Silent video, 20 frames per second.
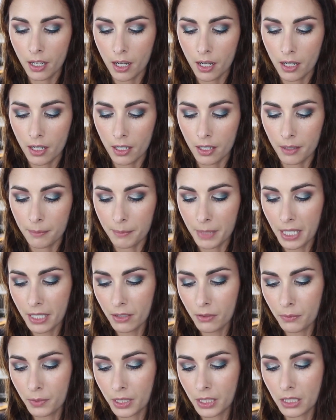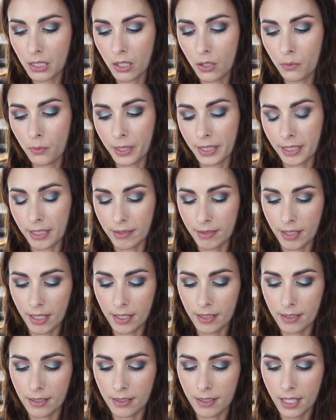I don't really know what this
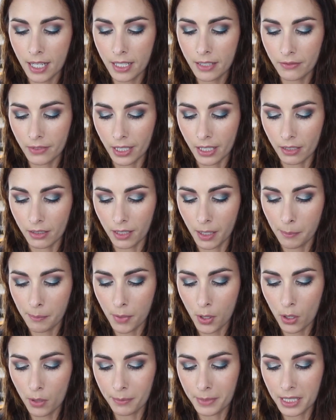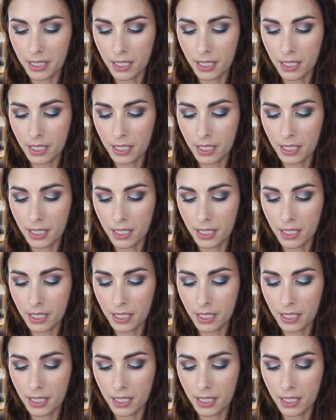is. It's kind of like a lip balm.